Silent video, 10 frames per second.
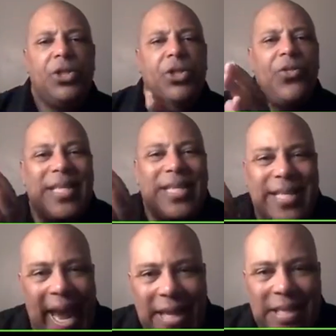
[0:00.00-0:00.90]
to the
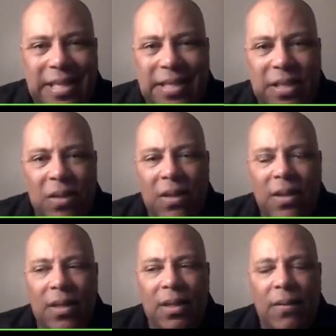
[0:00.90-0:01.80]
saints.
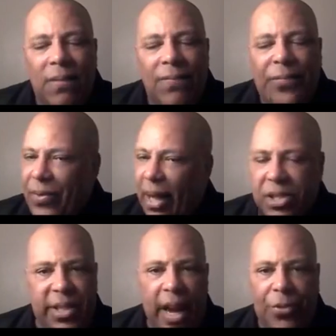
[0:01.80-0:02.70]
But
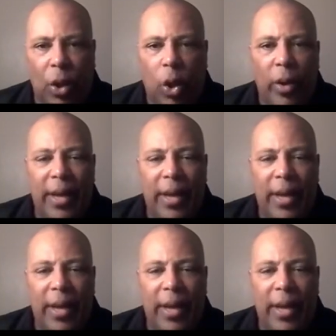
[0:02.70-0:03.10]
God saith the Lord.